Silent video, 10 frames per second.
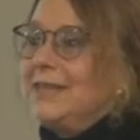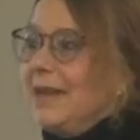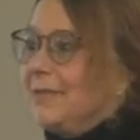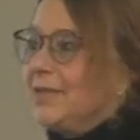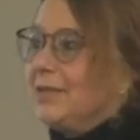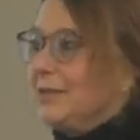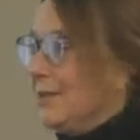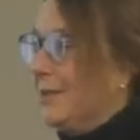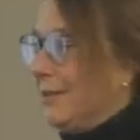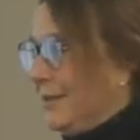damaged
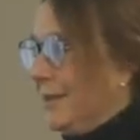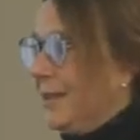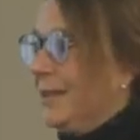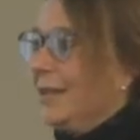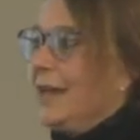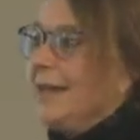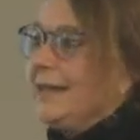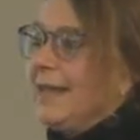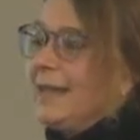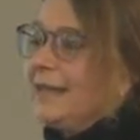
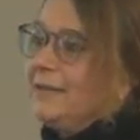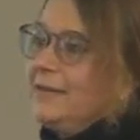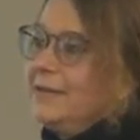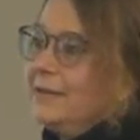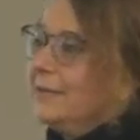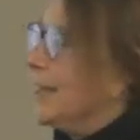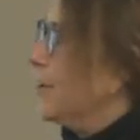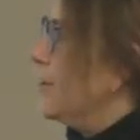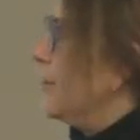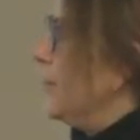and can't
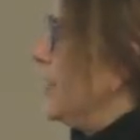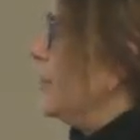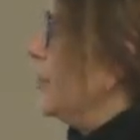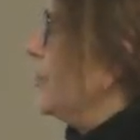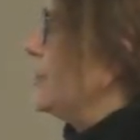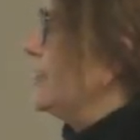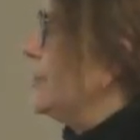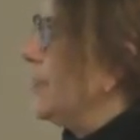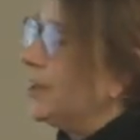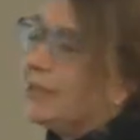take over anymore. It
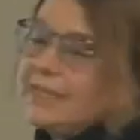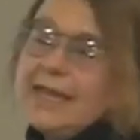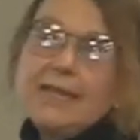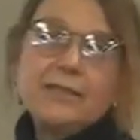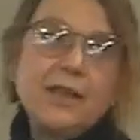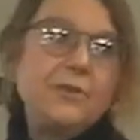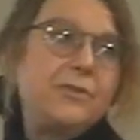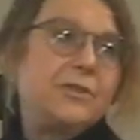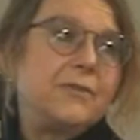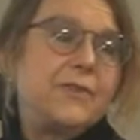typically takes
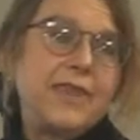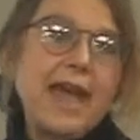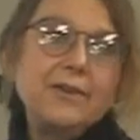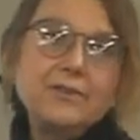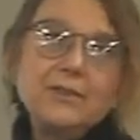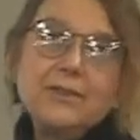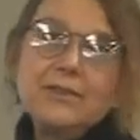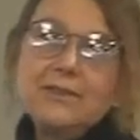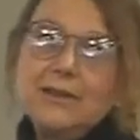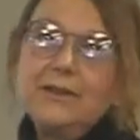hundreds of
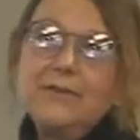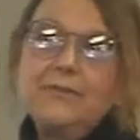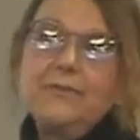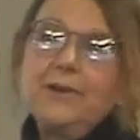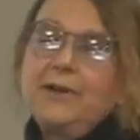thousands of